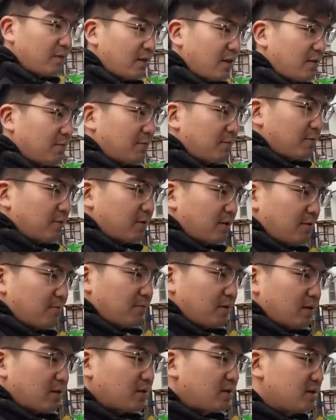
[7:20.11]
letting give
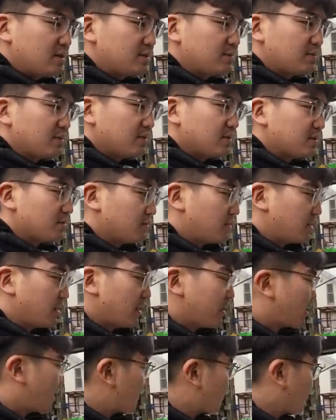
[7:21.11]
me the keys for this one.
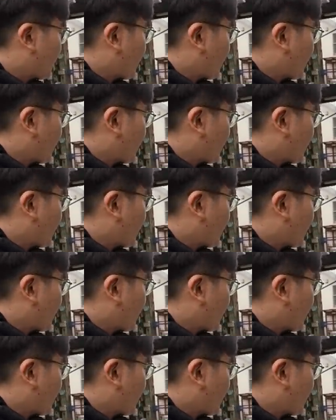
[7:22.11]
And I'm